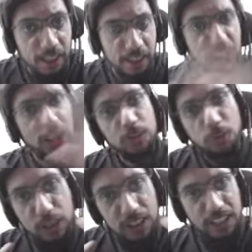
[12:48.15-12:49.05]
Just for
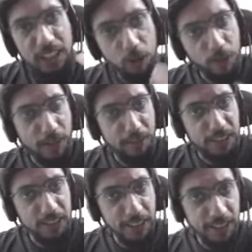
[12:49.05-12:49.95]
the sake of
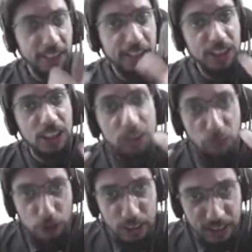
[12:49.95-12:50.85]
diversity, just for
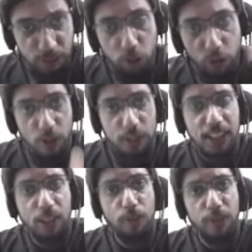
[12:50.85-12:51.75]
the sake
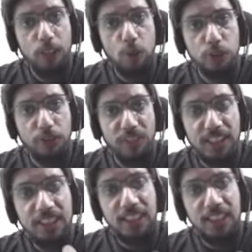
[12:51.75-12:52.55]
of inclusiveness,